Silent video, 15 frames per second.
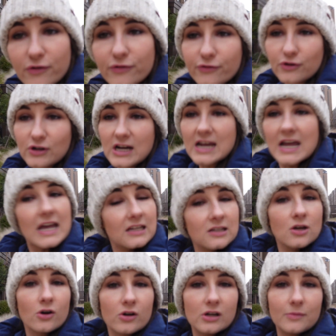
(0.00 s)
free in
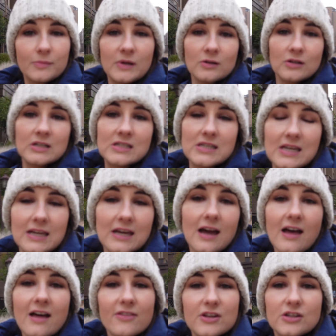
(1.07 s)
your community
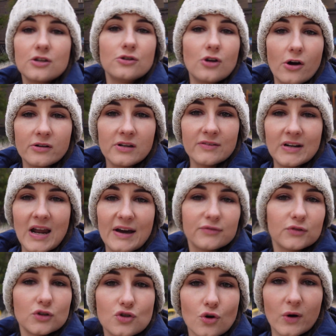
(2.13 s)
that you don't even have
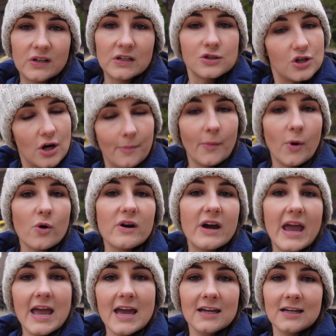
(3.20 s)
to join a gym or
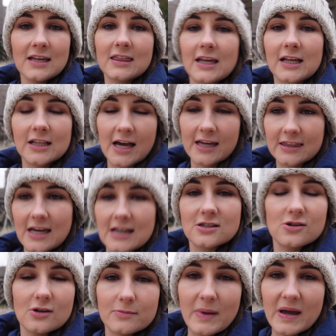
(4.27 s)
anything like that,
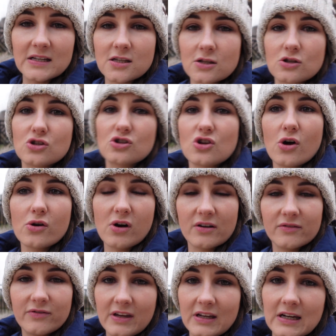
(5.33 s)
so it makes it so
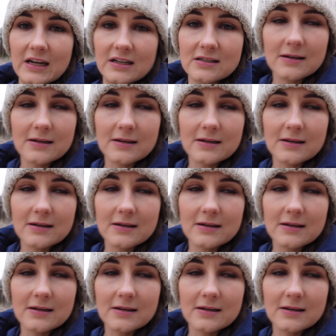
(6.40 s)
convenient.